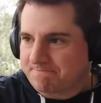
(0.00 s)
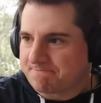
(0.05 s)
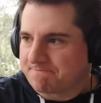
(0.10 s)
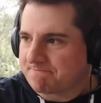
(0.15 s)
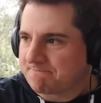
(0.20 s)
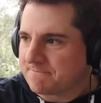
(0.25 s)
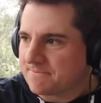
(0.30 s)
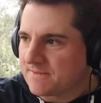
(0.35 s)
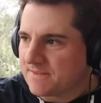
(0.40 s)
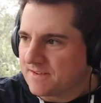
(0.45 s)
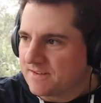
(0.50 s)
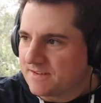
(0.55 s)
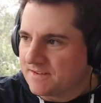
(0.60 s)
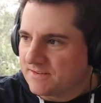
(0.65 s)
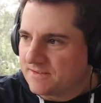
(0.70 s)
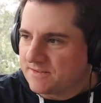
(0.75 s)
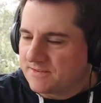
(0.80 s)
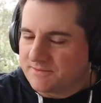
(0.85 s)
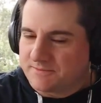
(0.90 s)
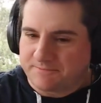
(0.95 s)

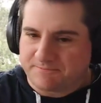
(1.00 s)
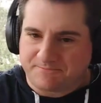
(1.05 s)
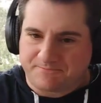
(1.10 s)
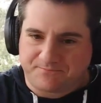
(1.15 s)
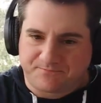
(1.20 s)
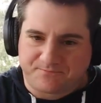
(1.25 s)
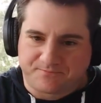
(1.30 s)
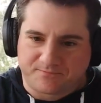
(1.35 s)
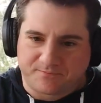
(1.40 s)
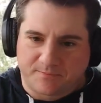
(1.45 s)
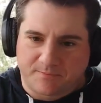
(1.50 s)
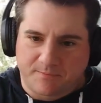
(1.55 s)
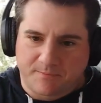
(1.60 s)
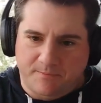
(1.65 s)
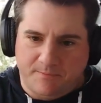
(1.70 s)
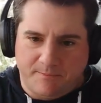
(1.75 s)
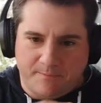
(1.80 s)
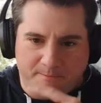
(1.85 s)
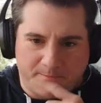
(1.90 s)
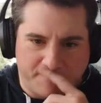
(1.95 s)

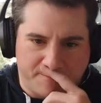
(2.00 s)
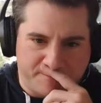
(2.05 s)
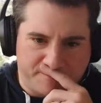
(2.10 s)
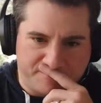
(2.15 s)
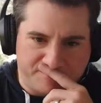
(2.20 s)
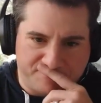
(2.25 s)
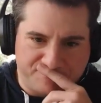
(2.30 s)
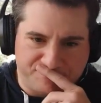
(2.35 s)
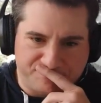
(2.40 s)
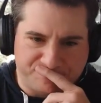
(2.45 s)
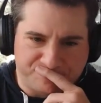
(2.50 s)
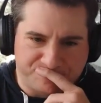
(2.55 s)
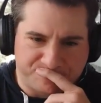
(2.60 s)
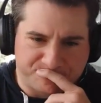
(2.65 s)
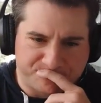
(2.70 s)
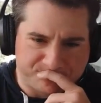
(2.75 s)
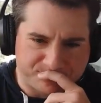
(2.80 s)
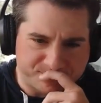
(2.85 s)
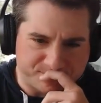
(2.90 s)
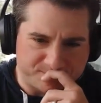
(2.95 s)

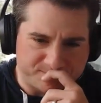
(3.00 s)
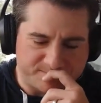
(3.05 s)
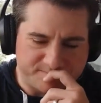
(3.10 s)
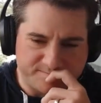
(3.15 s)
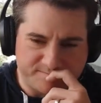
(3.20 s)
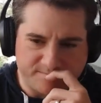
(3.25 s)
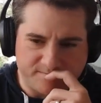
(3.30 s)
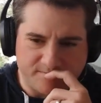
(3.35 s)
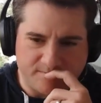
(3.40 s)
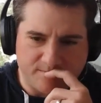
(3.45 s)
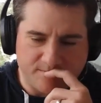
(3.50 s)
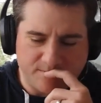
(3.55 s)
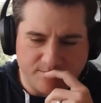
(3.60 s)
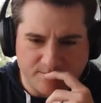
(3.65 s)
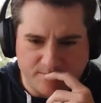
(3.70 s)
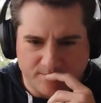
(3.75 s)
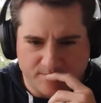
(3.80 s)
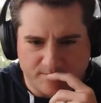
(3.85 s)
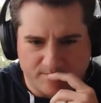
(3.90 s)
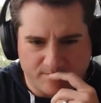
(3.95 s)

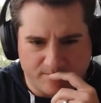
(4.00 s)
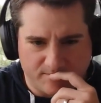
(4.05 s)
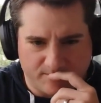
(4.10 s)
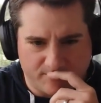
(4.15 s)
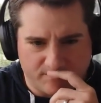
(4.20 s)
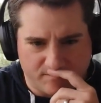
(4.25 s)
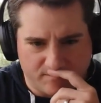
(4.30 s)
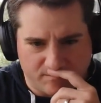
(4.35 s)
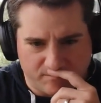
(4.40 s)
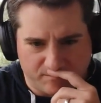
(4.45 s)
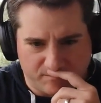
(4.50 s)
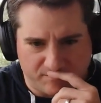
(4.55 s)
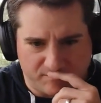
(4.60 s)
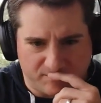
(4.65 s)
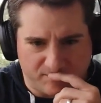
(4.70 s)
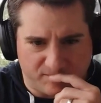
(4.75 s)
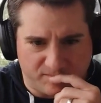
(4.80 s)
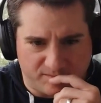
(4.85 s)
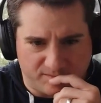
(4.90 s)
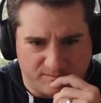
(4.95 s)

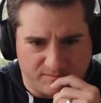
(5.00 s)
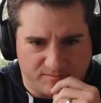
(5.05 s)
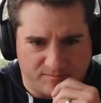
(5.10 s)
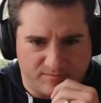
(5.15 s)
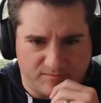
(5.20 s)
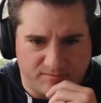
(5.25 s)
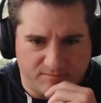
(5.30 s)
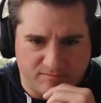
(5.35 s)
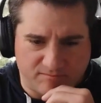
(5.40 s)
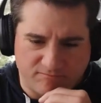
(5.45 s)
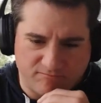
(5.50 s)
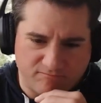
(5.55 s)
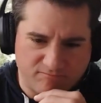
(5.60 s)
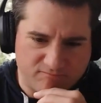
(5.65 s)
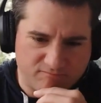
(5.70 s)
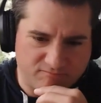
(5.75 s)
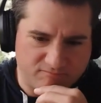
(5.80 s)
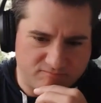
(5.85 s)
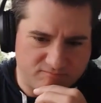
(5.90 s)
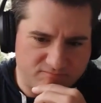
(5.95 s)

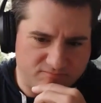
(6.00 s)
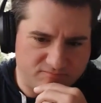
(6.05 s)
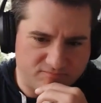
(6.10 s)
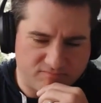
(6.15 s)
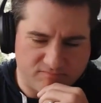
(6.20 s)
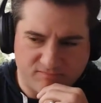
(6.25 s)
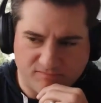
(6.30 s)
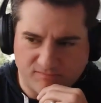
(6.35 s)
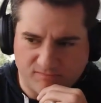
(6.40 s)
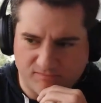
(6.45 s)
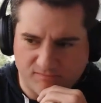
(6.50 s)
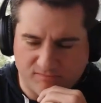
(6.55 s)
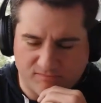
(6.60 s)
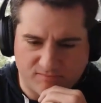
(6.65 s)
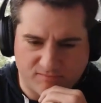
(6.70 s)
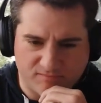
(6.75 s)
[no speech]